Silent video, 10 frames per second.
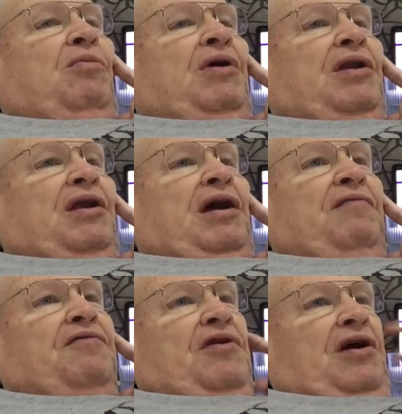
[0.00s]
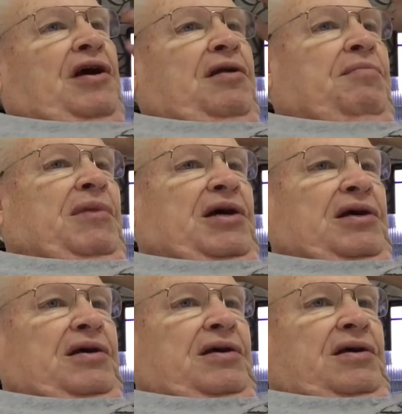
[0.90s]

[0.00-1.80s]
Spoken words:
But after I had my